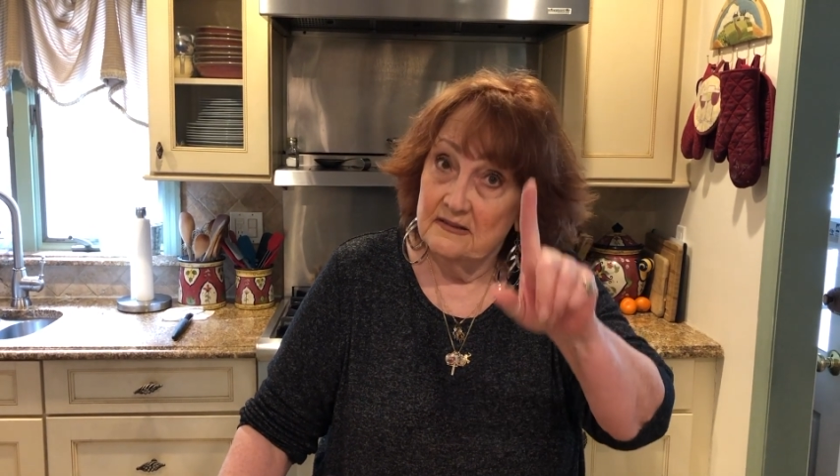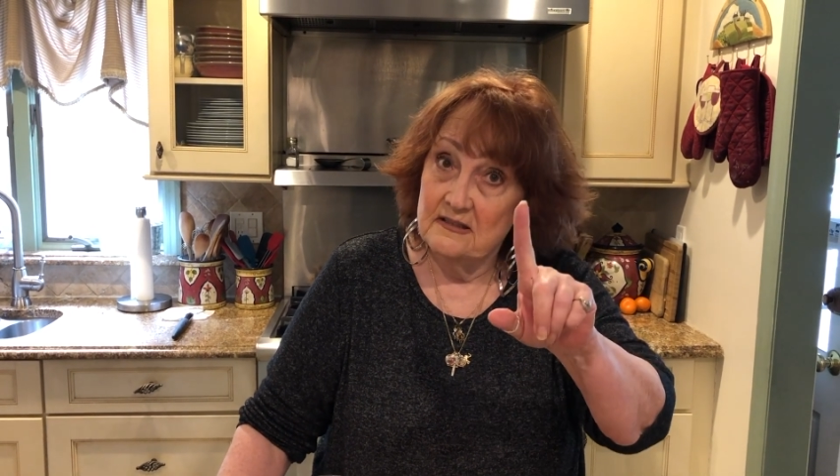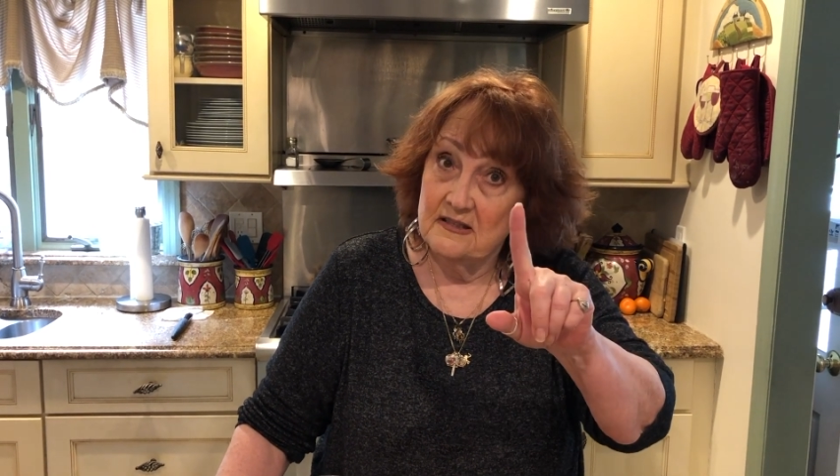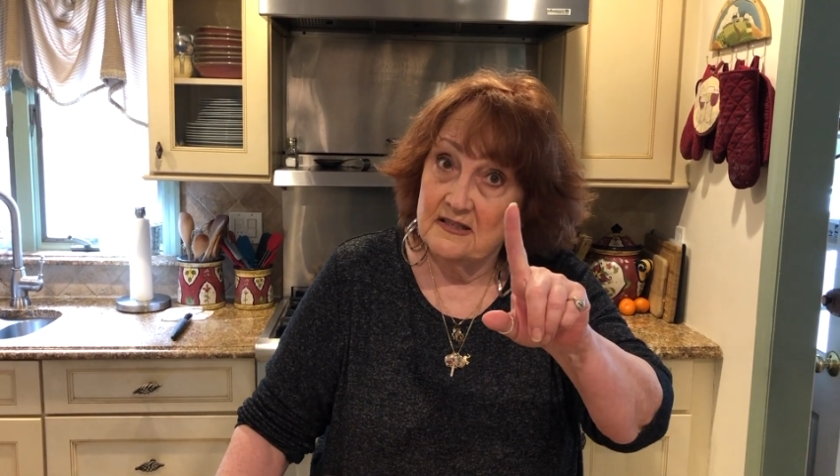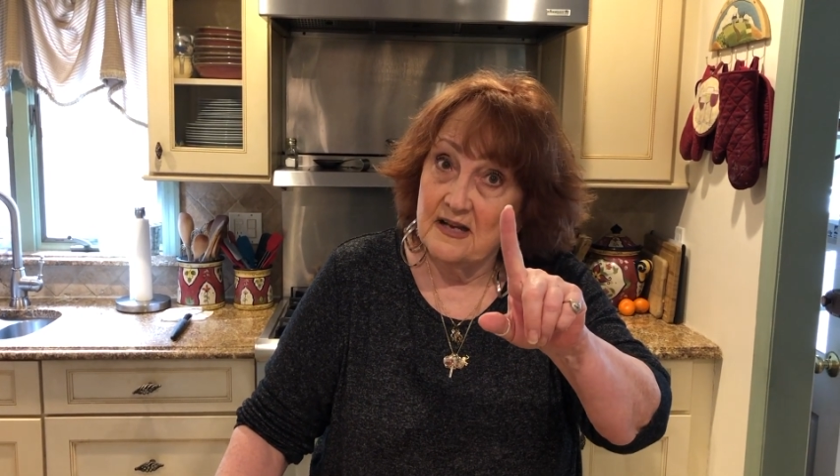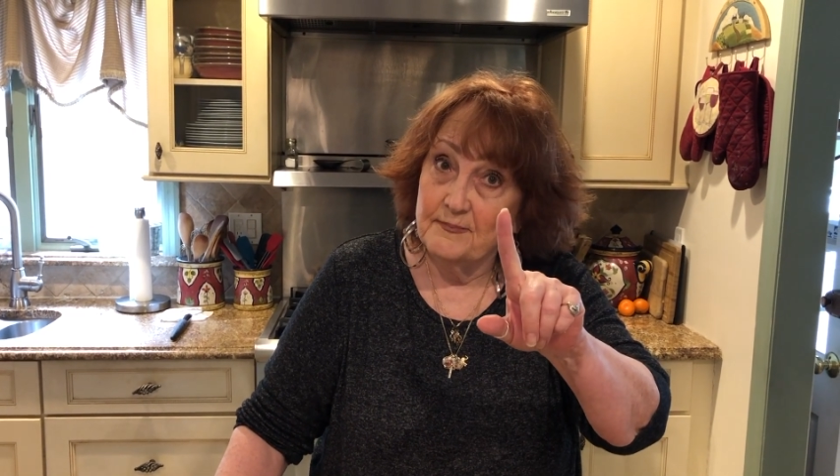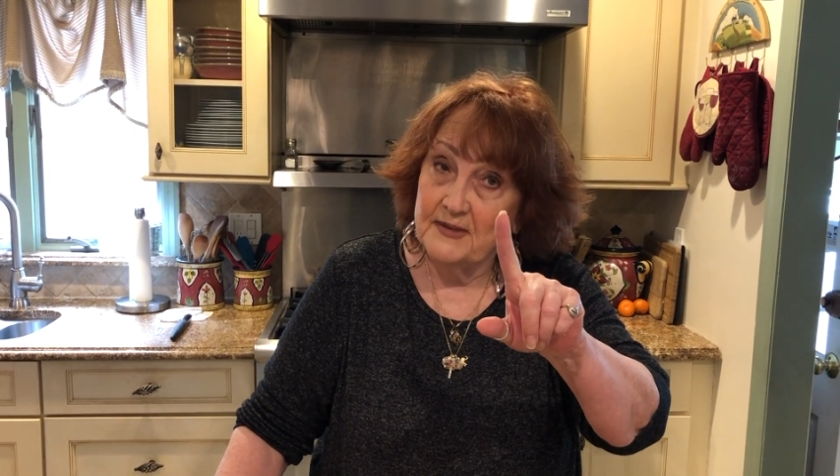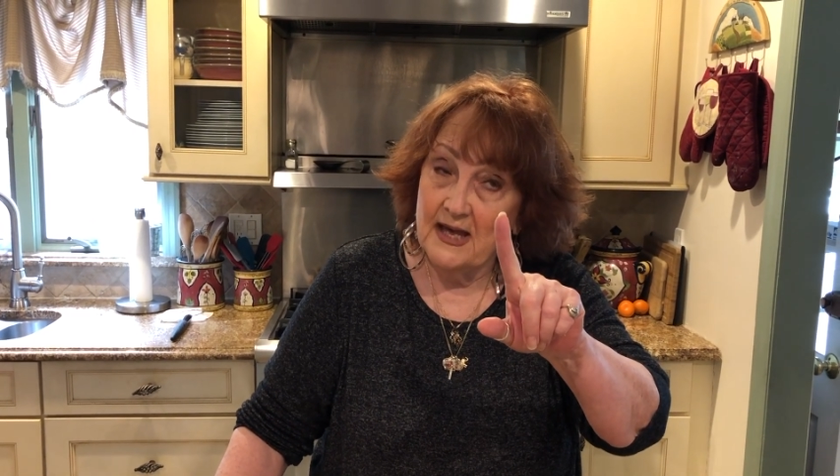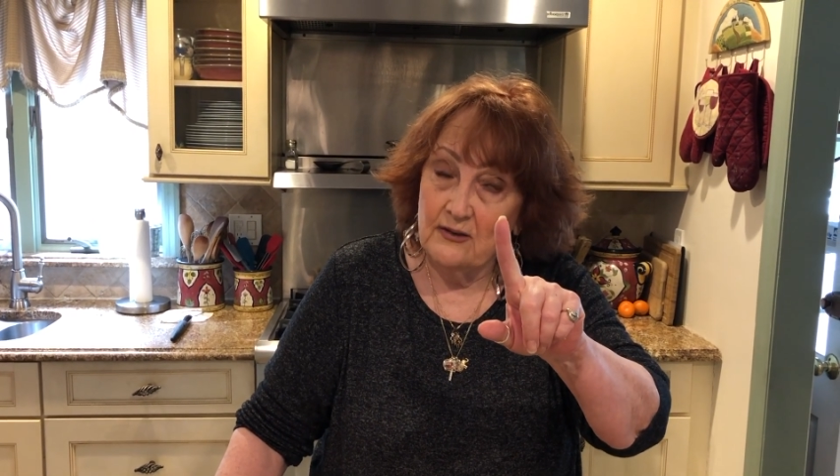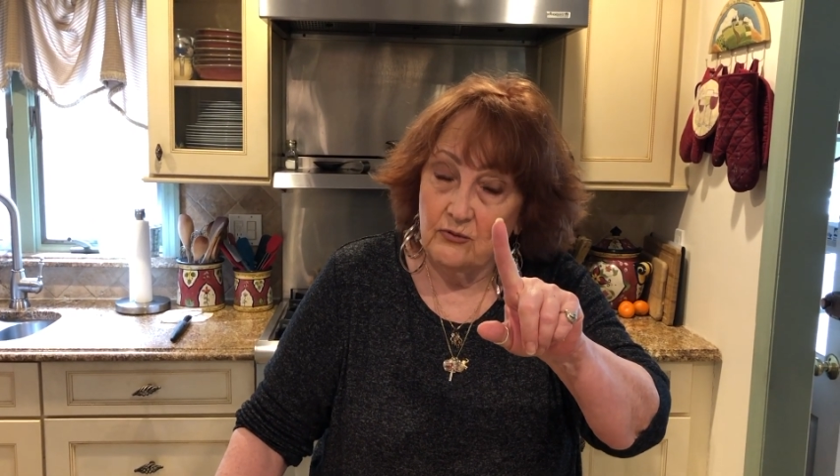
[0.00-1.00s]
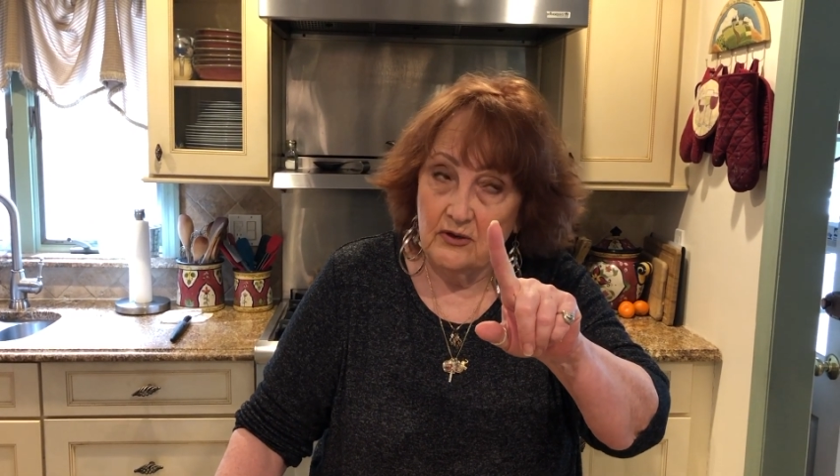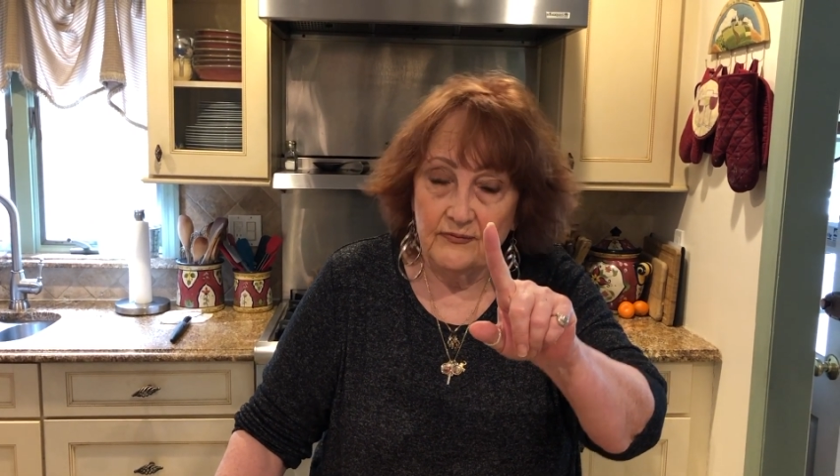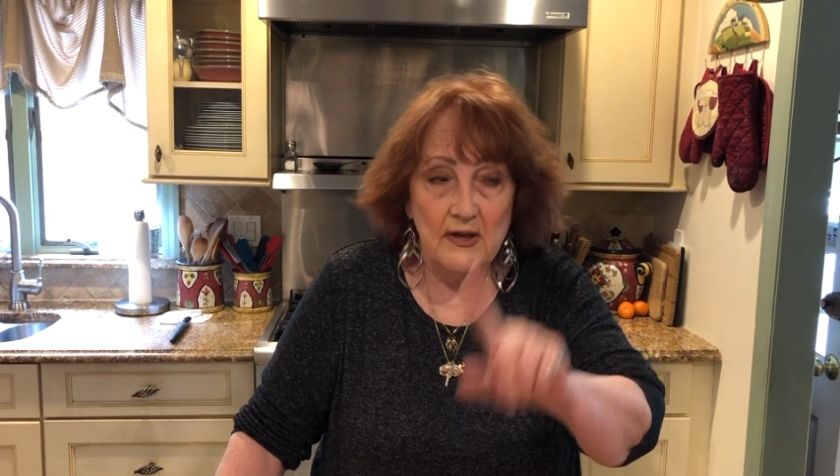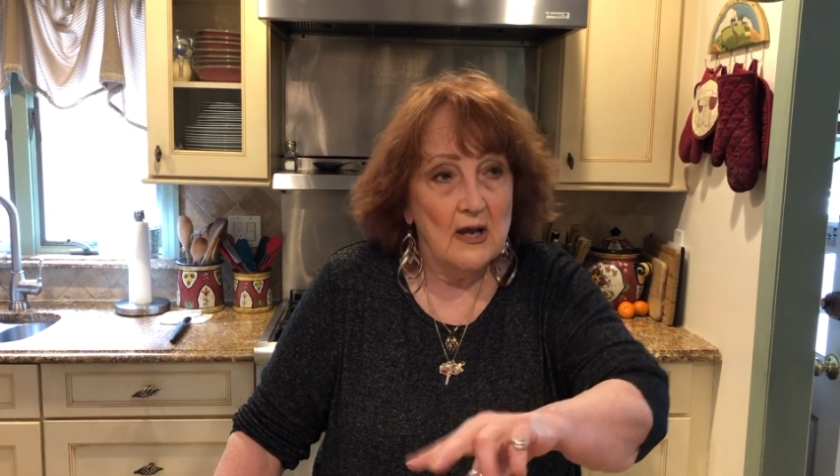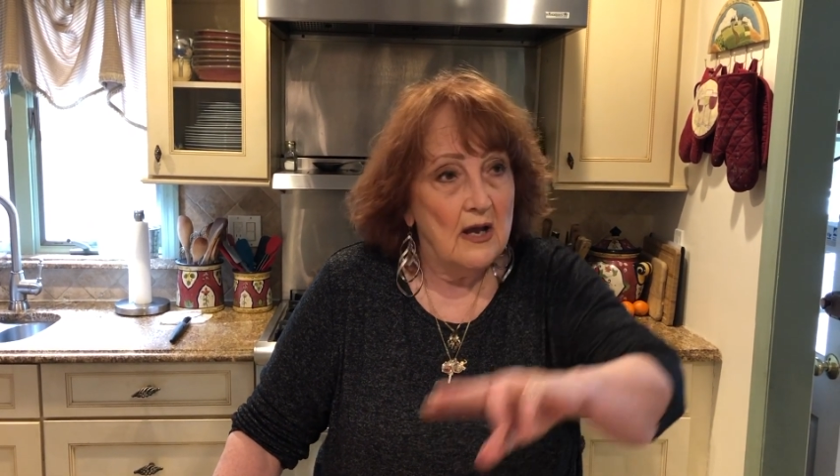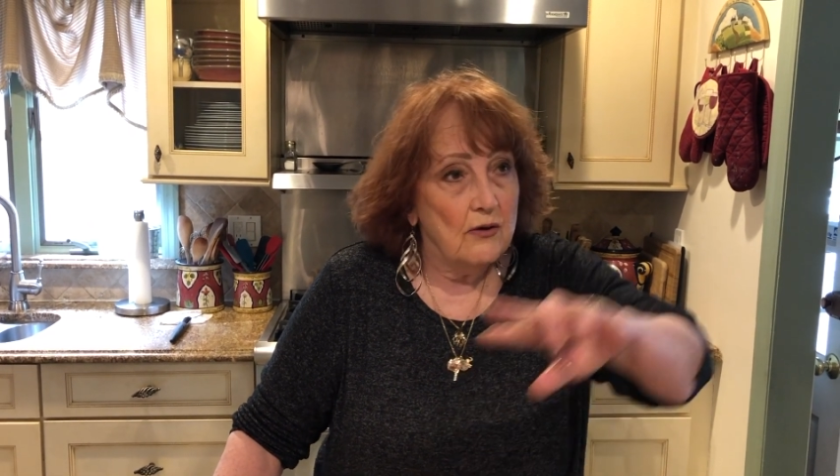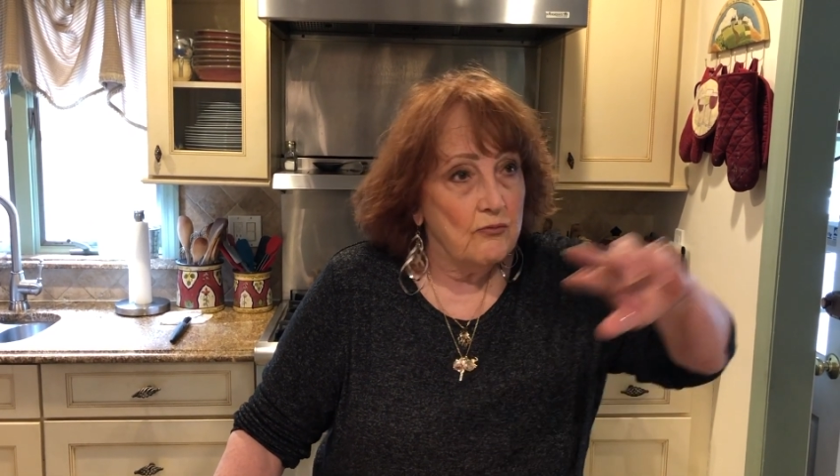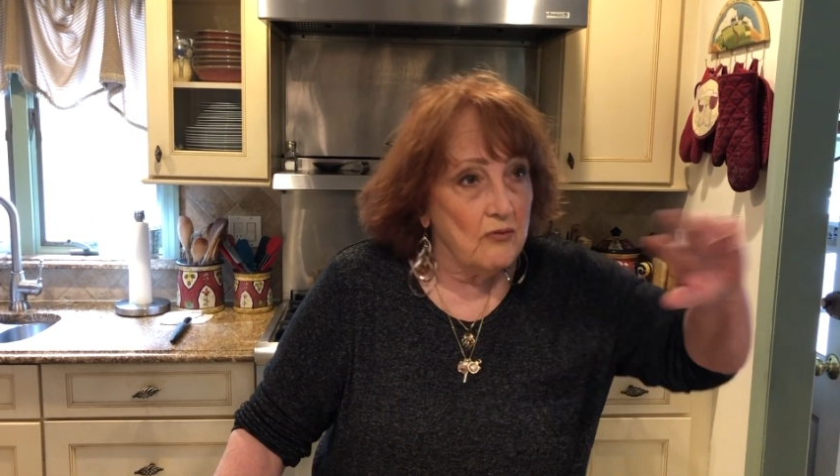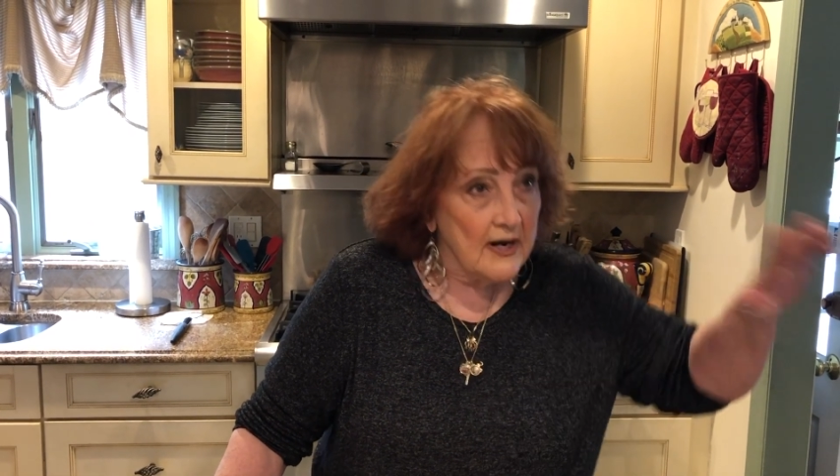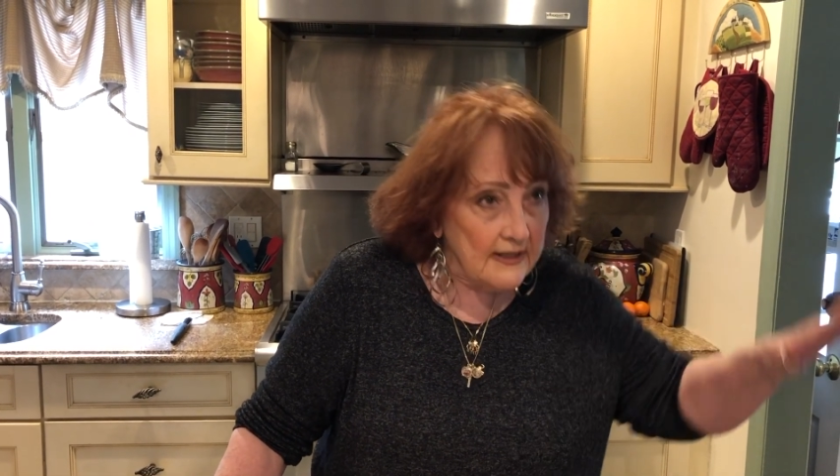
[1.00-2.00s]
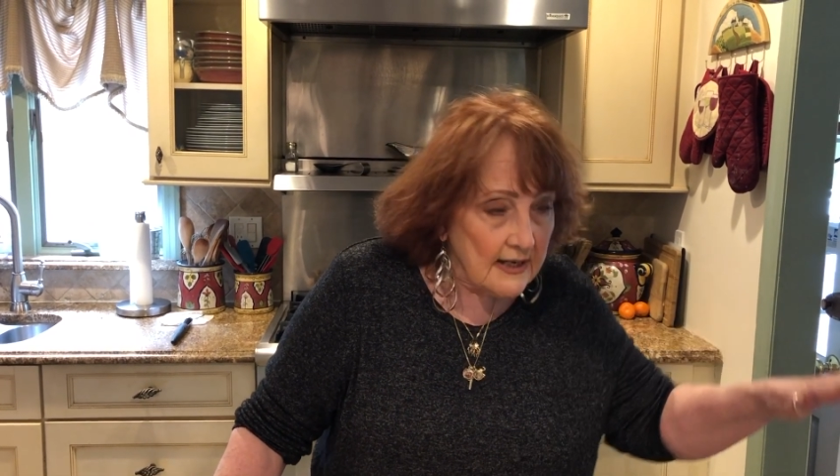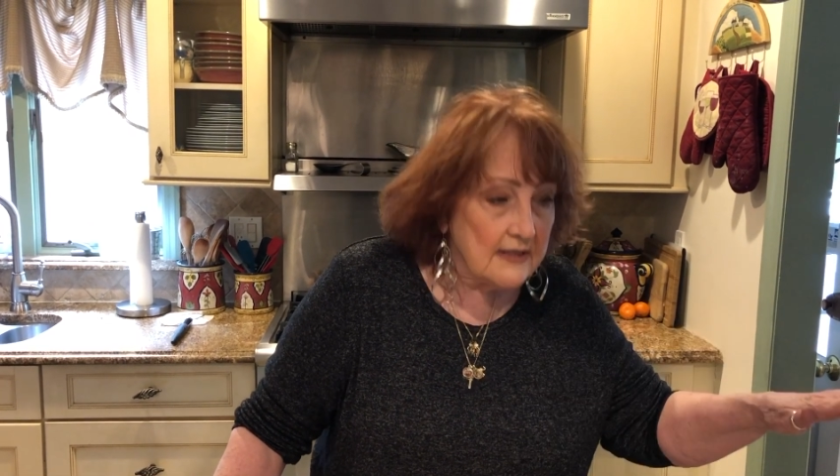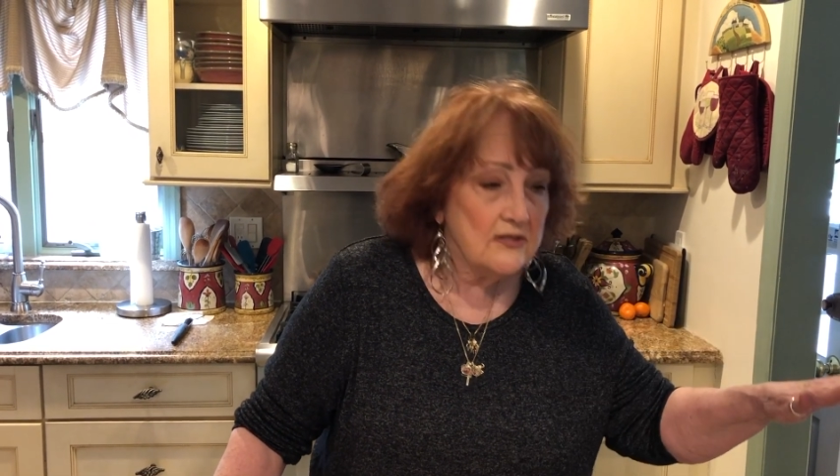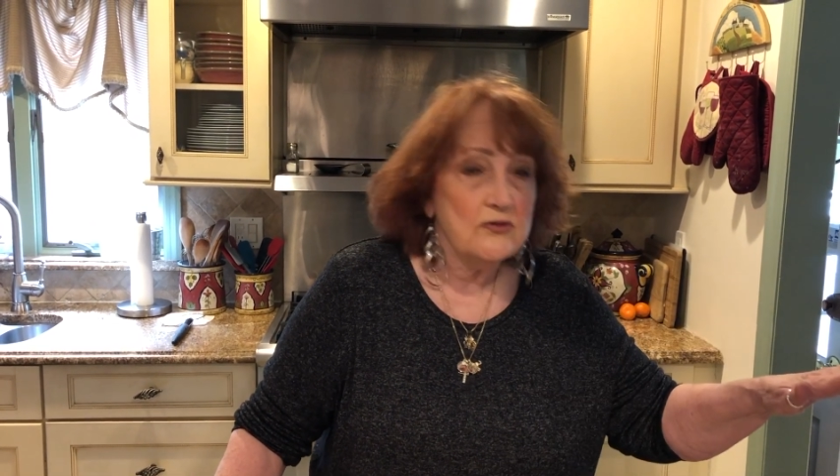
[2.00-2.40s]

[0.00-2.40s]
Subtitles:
to top that off, right next